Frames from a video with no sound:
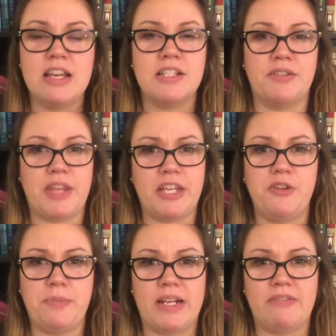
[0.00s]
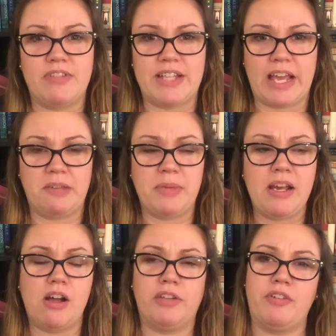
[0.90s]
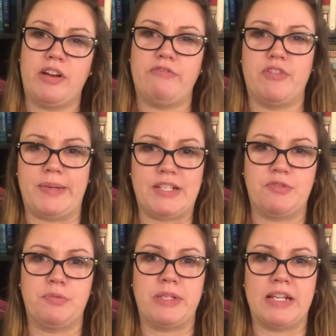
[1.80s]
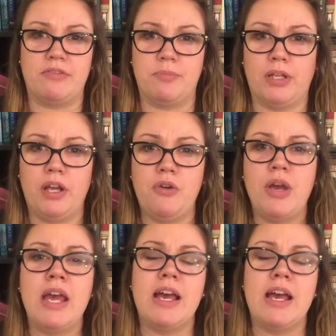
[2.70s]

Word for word: So thank you, Amanda, for tagging me. All of her information will be down below,